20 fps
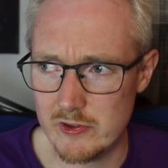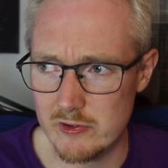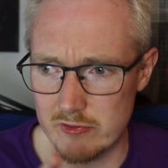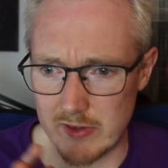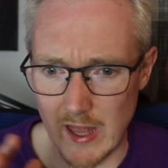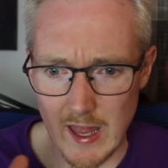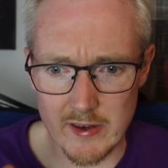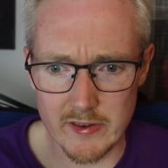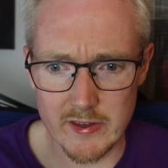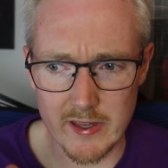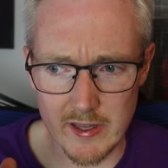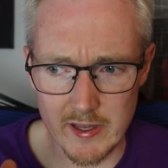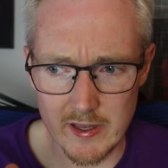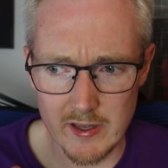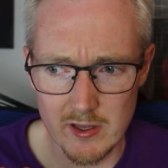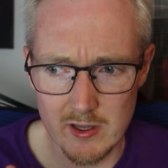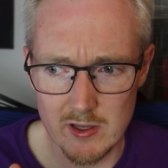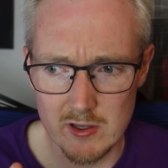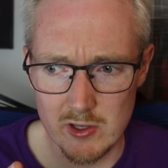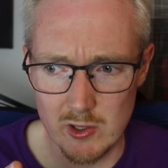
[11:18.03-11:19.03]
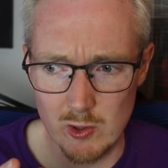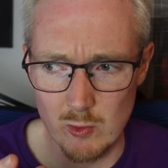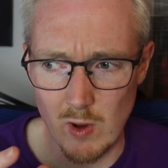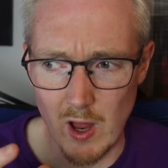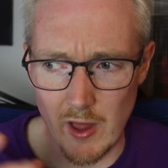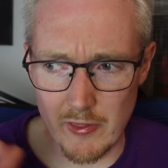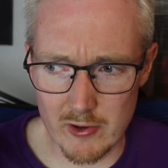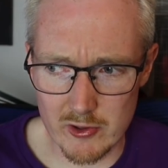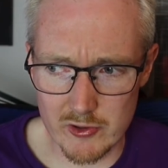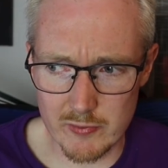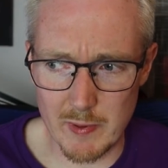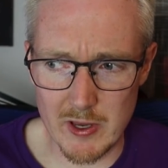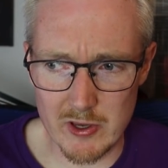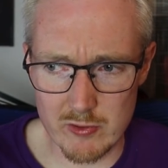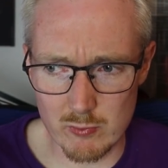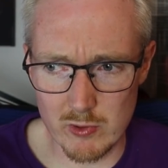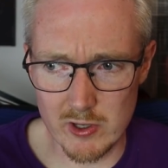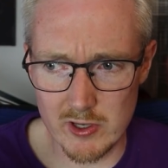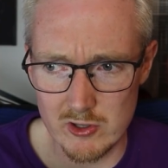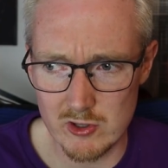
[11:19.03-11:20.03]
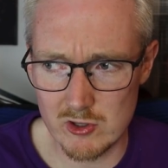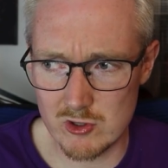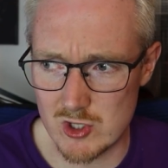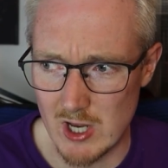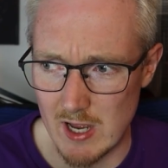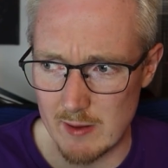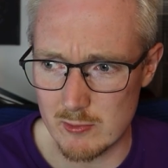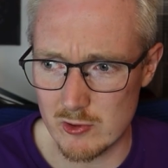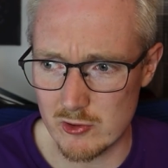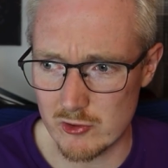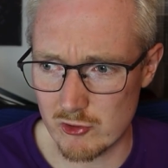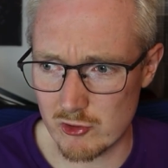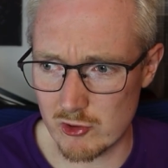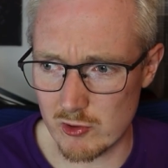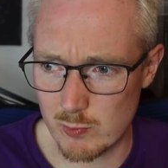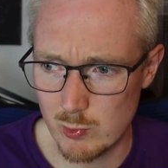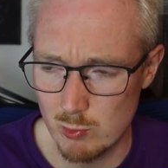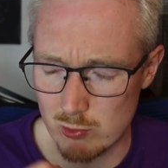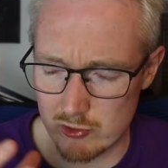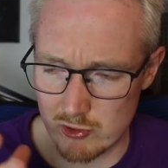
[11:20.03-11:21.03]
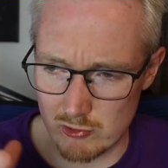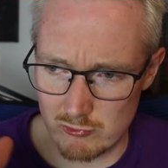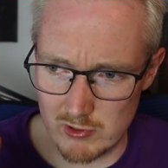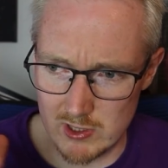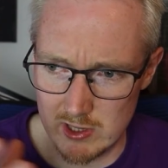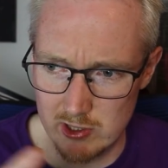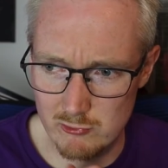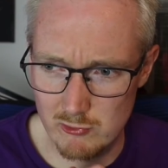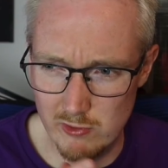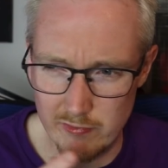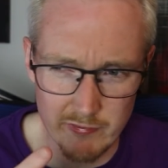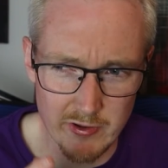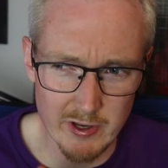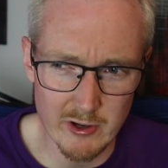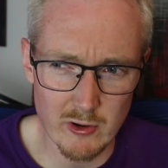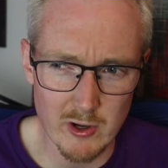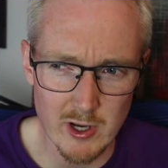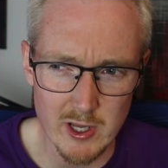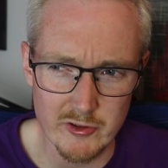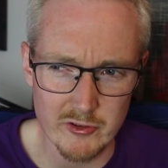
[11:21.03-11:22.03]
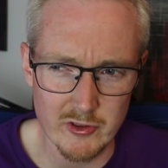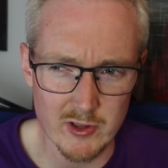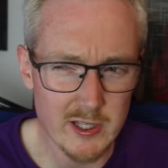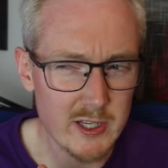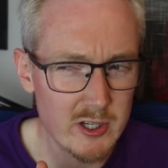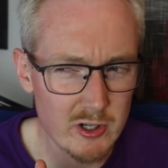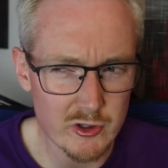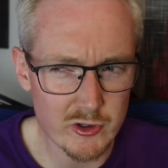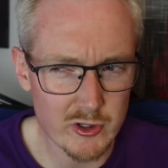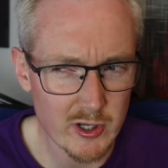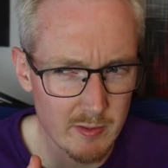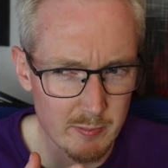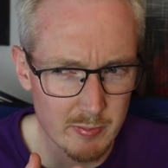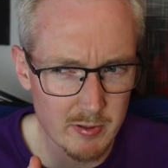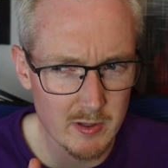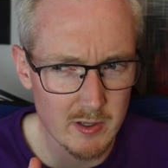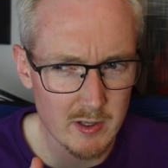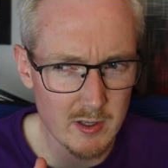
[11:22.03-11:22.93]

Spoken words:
Dante, other Space Marine chapters are supposed to really revere his leadership,